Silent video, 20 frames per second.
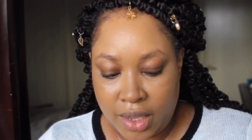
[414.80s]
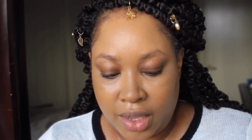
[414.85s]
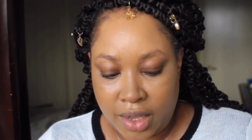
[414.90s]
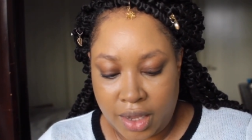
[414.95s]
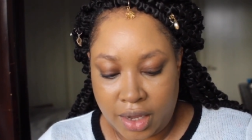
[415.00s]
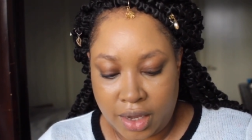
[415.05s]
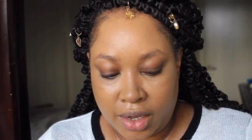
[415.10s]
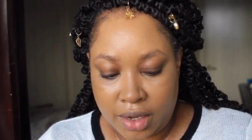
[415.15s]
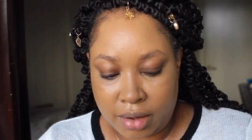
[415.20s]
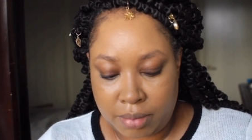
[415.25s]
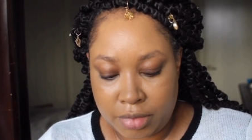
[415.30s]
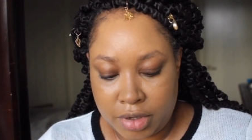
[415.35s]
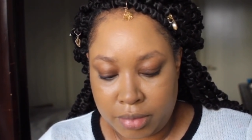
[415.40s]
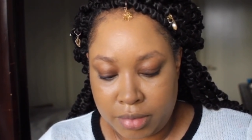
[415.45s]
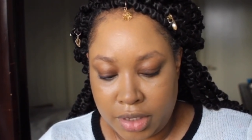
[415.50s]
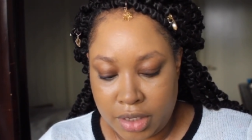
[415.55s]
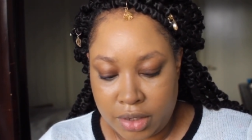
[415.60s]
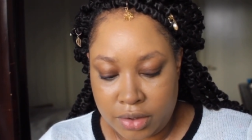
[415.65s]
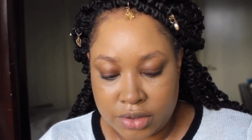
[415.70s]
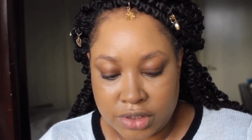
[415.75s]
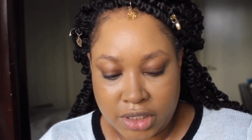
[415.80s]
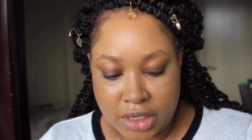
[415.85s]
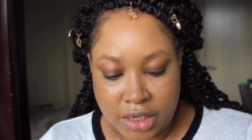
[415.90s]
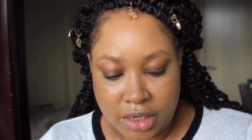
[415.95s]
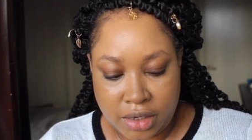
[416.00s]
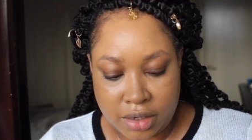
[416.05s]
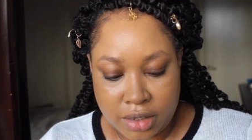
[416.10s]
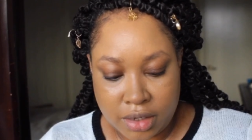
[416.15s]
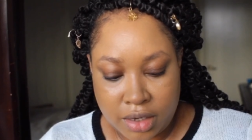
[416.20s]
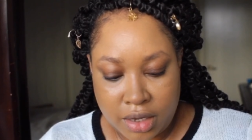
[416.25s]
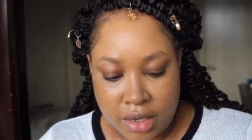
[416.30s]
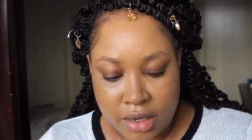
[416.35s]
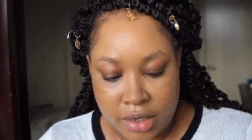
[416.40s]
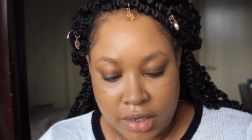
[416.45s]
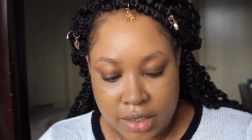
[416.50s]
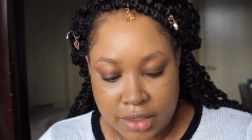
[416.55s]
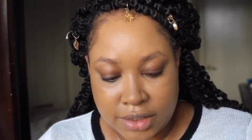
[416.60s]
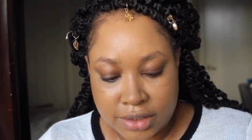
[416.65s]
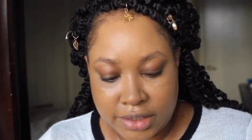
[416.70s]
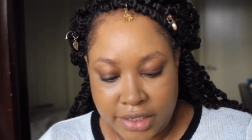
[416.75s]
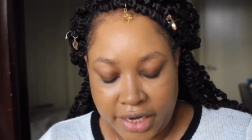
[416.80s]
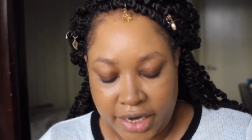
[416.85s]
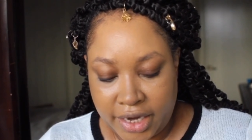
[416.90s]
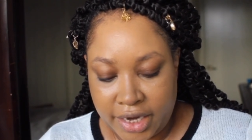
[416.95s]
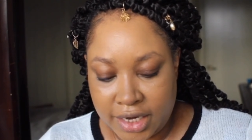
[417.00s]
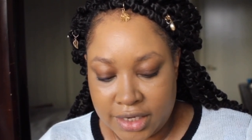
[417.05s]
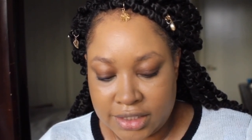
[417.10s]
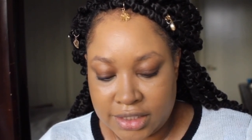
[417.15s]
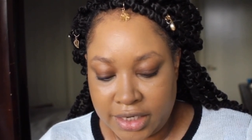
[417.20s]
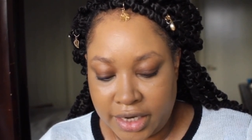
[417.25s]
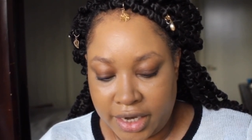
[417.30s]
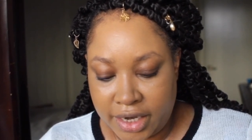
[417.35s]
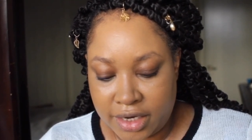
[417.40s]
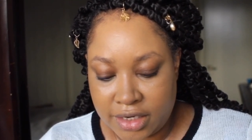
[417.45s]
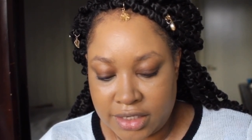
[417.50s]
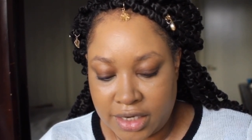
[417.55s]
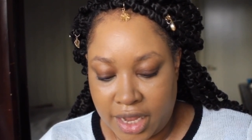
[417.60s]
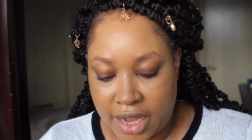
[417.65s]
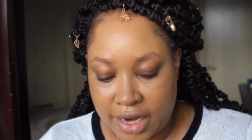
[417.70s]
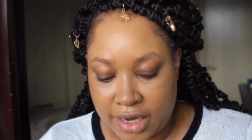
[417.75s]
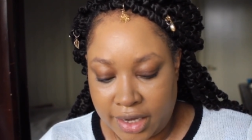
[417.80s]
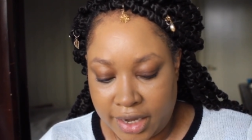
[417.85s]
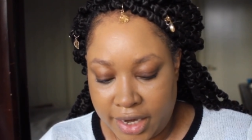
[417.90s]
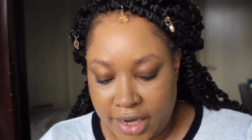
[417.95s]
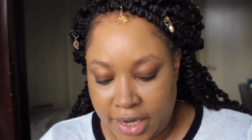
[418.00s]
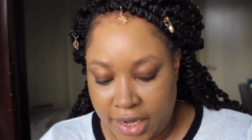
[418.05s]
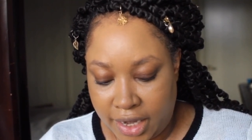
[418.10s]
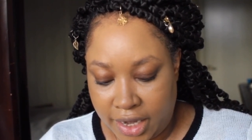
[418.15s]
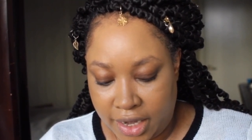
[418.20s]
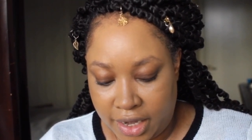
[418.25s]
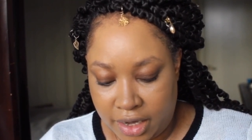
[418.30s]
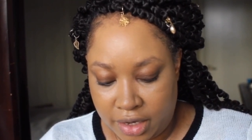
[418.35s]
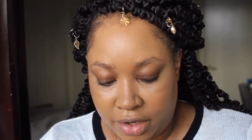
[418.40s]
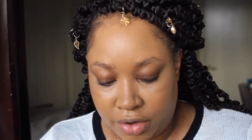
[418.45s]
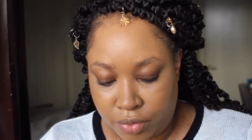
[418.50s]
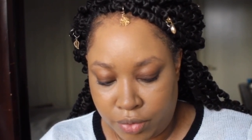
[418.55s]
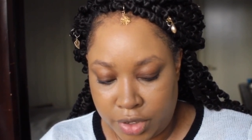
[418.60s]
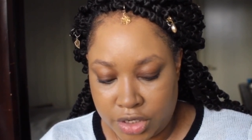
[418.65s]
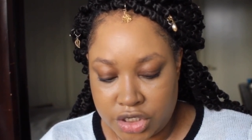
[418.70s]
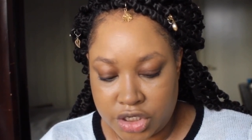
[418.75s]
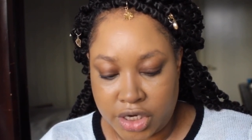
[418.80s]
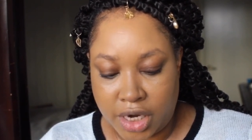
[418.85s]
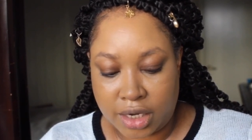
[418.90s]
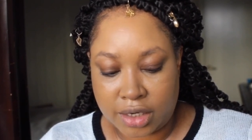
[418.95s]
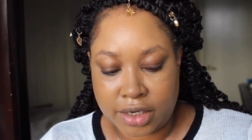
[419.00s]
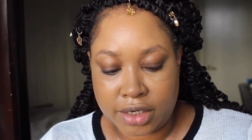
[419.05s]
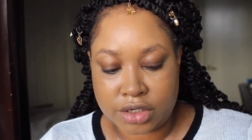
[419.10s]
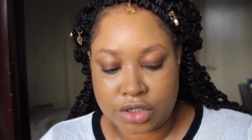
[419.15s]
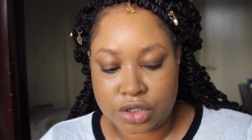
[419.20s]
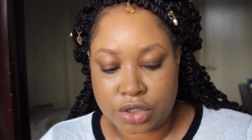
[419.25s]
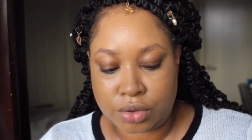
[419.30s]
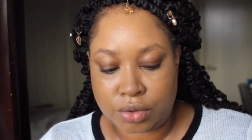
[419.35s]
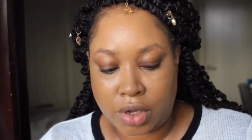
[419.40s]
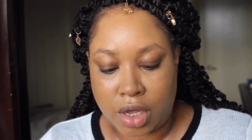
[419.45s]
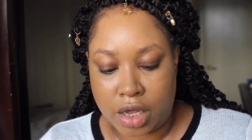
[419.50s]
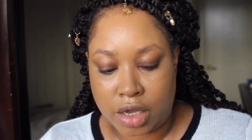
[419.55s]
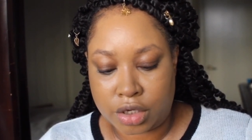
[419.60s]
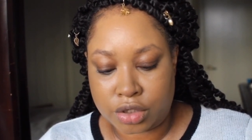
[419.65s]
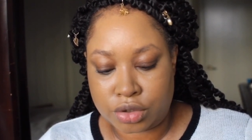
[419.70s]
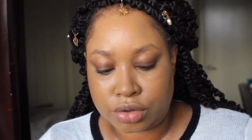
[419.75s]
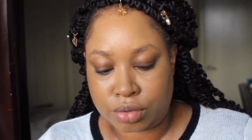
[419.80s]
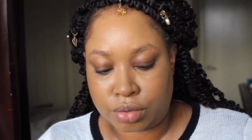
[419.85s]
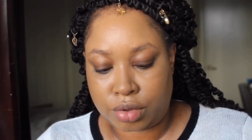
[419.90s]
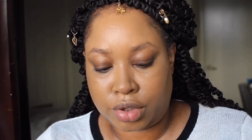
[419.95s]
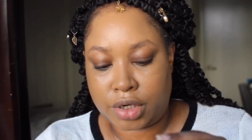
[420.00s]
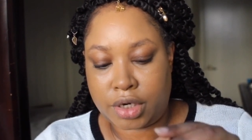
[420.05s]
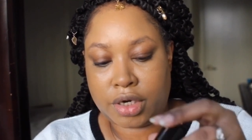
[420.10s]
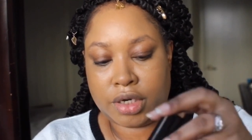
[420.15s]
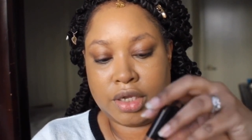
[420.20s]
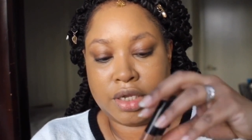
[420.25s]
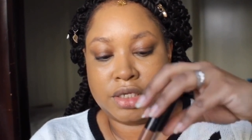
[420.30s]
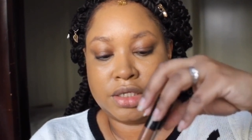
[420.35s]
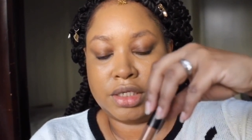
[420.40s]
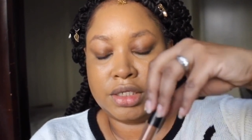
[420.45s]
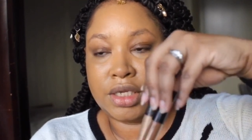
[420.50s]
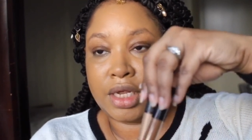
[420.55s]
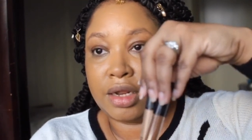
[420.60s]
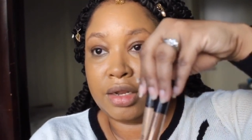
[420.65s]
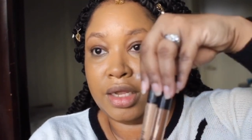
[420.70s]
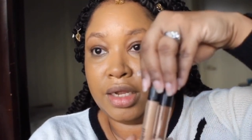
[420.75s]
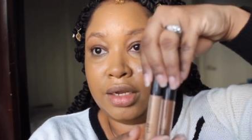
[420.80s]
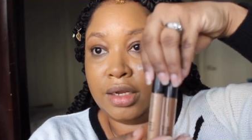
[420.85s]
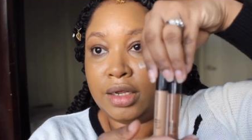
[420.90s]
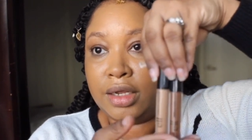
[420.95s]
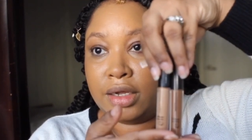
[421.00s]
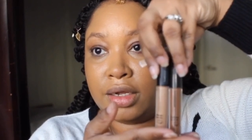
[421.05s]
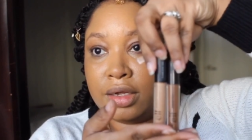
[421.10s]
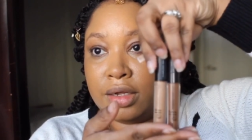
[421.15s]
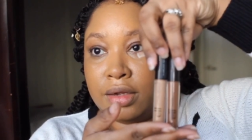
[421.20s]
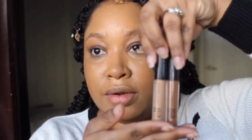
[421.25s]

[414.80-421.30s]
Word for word: and I'm going to be using Tan Sand to highlight and Rich Chocolate to contour. This is how they look.